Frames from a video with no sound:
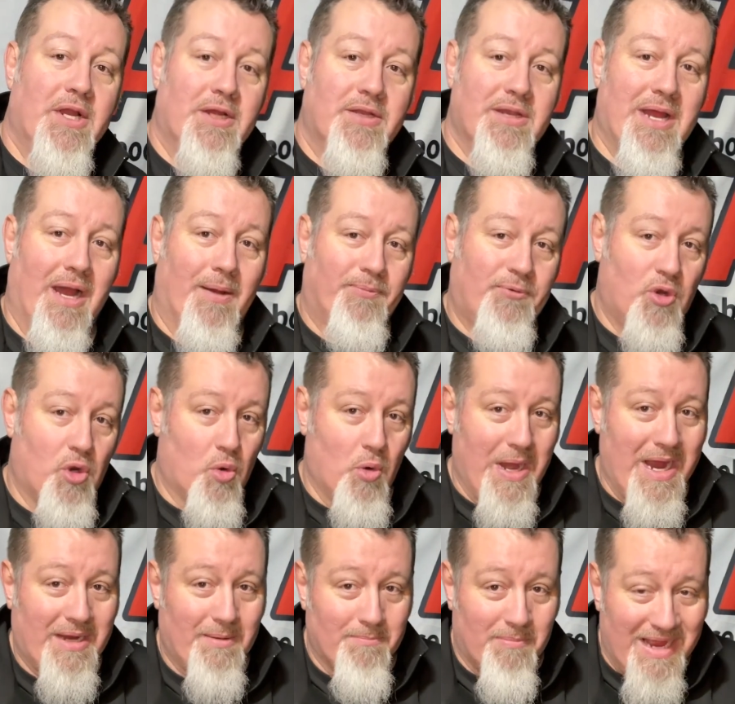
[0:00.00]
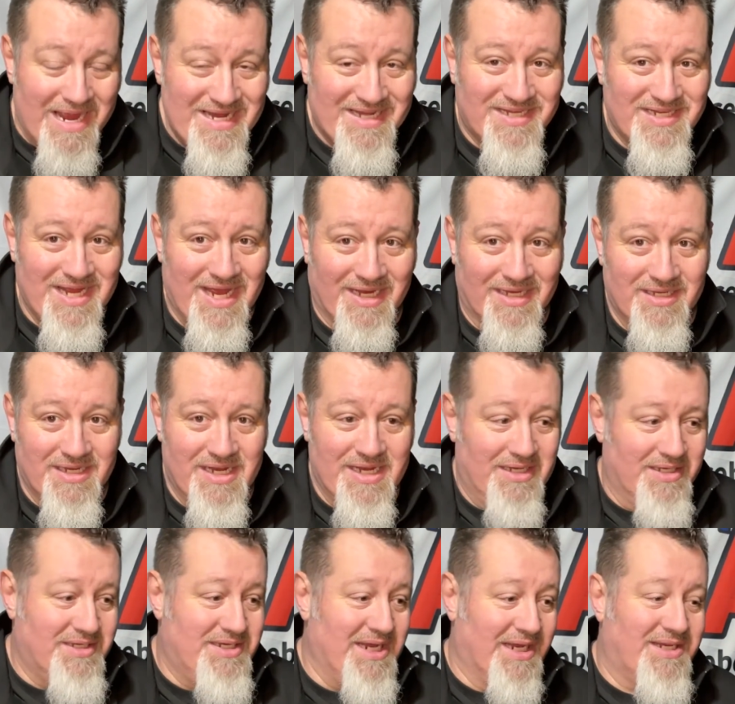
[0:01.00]
Now, correct mic
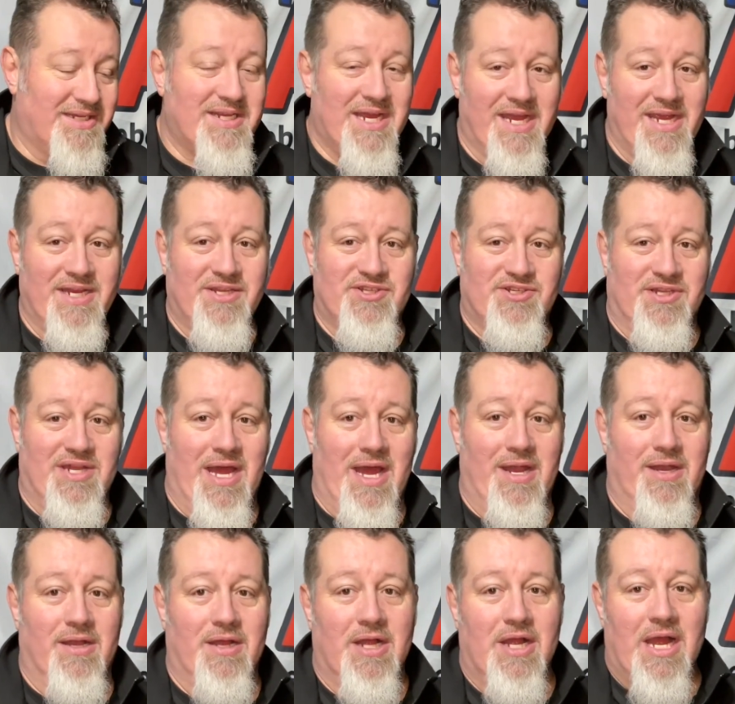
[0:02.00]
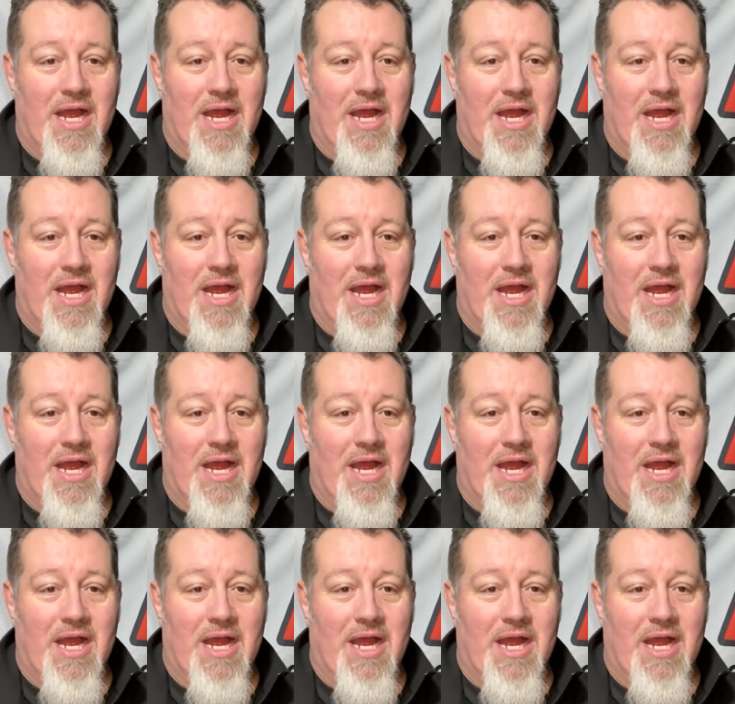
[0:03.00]
technique dictates that